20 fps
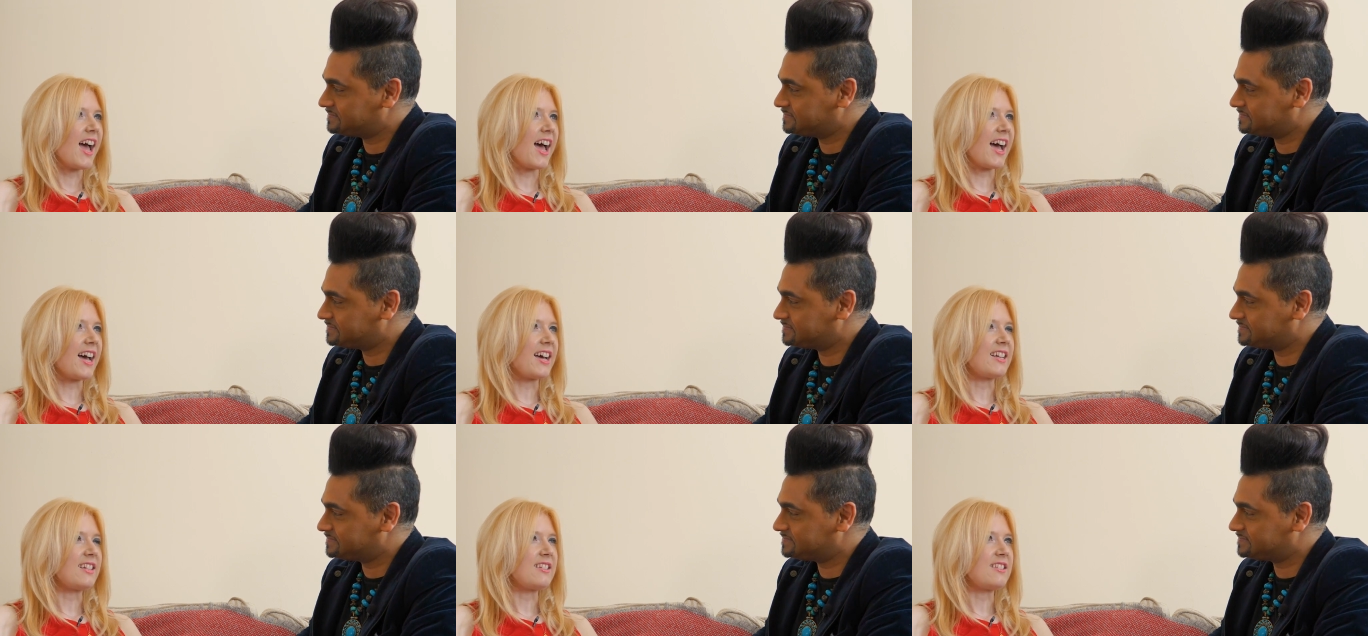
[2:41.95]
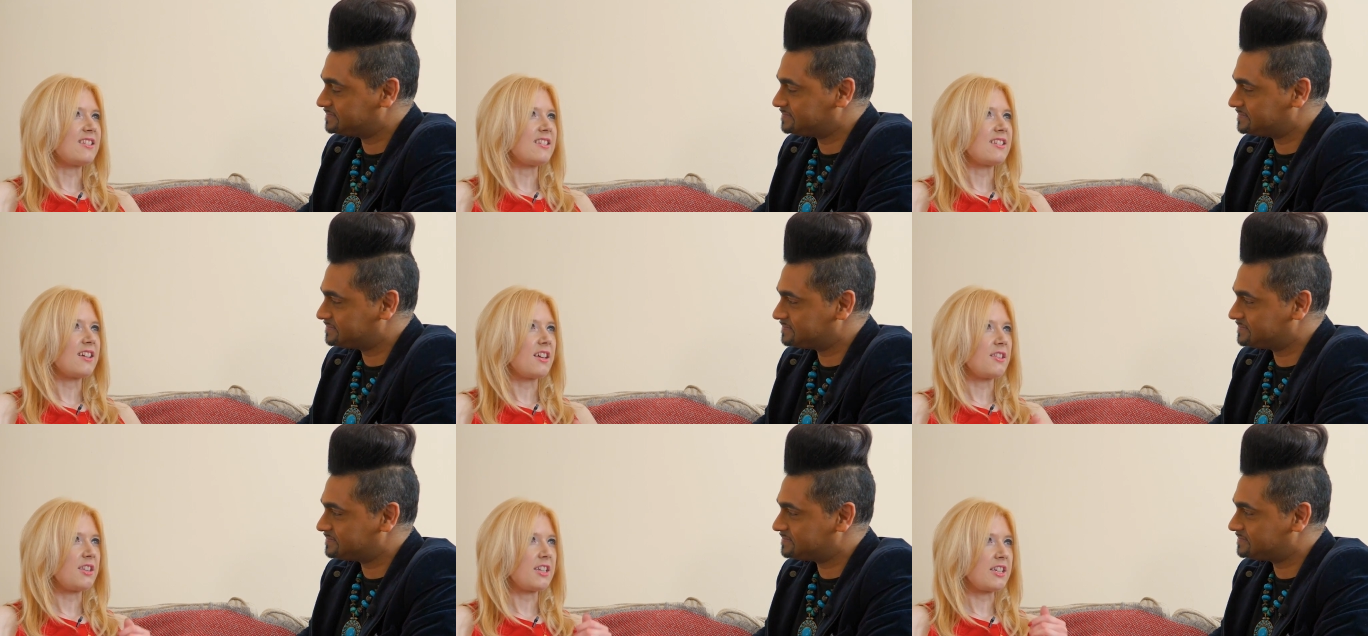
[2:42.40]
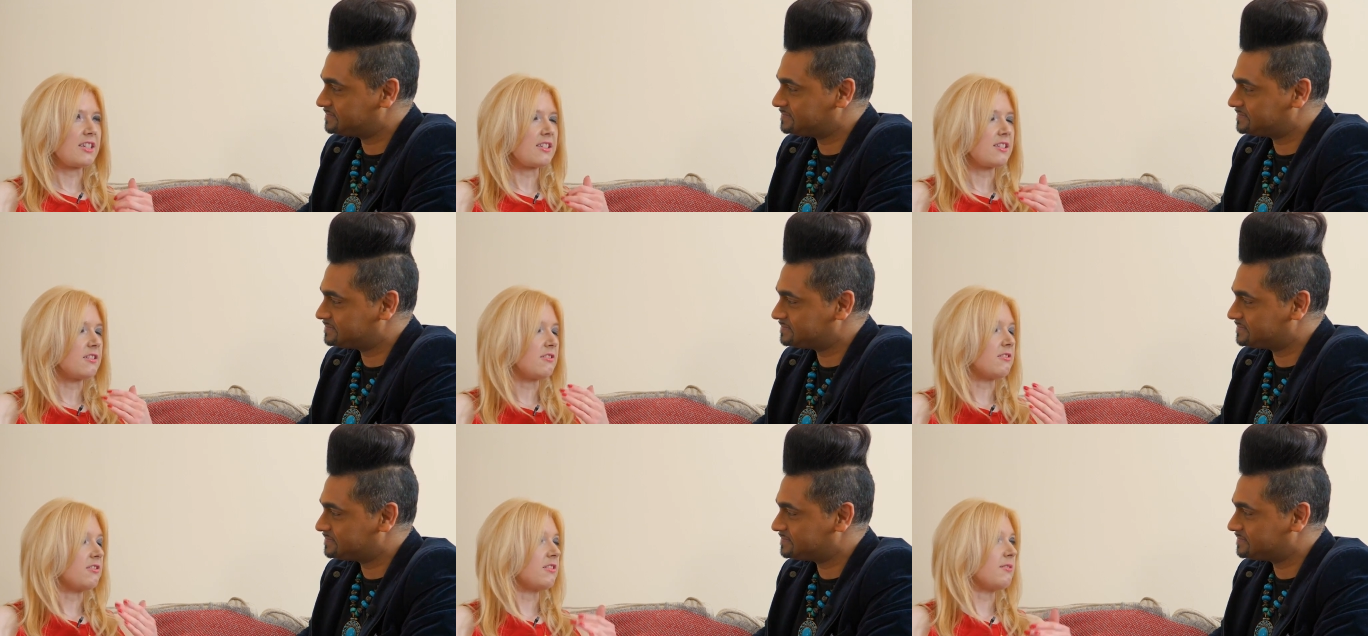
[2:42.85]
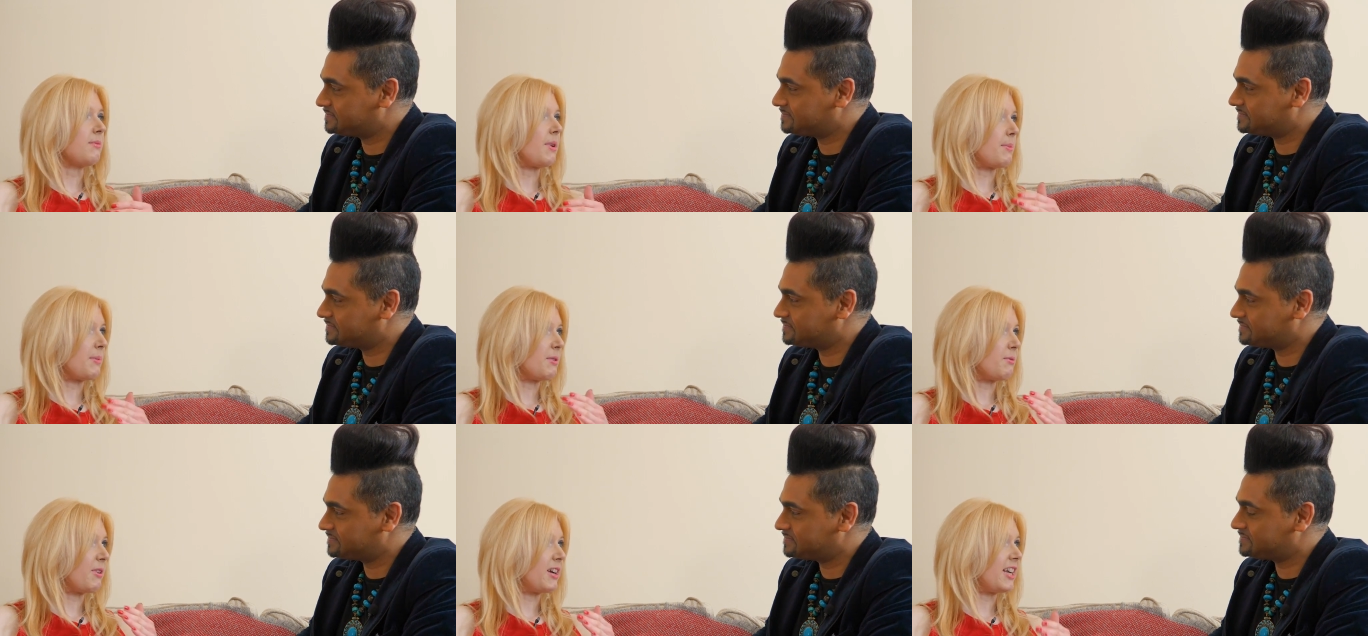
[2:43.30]
Speaker 1: And I think it's still
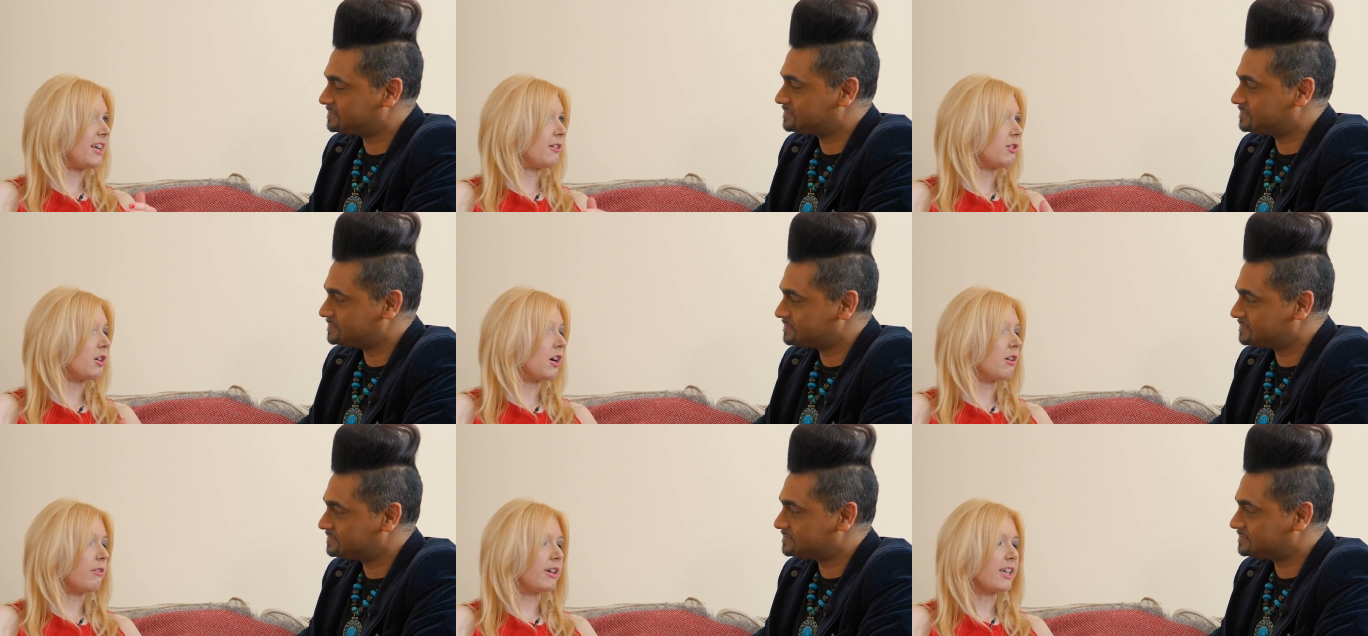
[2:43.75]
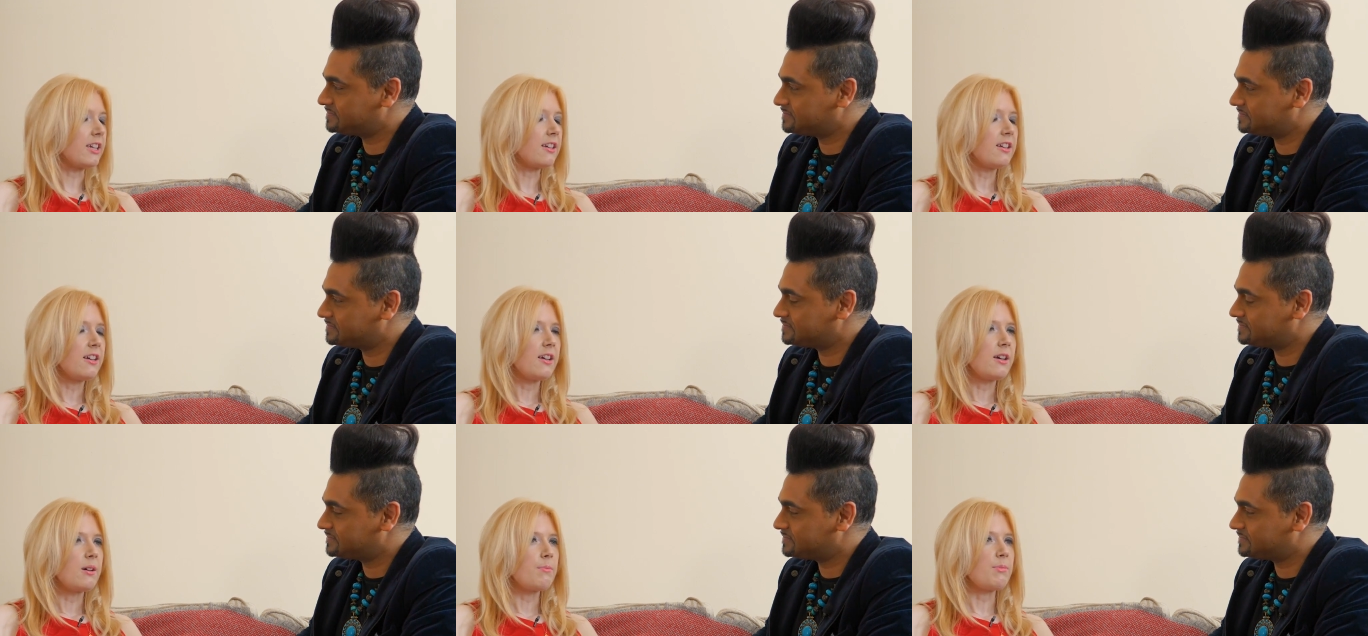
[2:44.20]
maybe in a way now going.